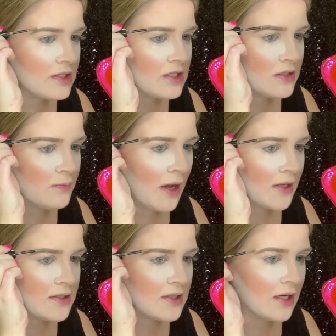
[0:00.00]

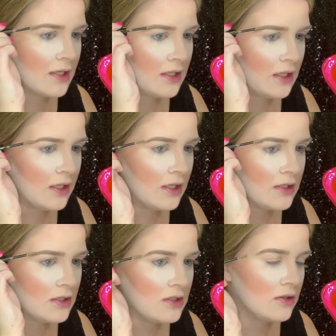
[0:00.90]
spots that I need it
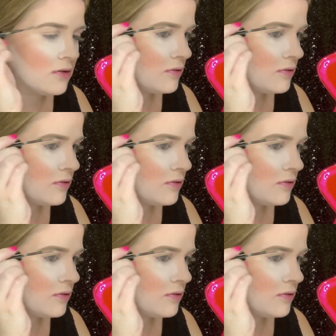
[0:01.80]
to.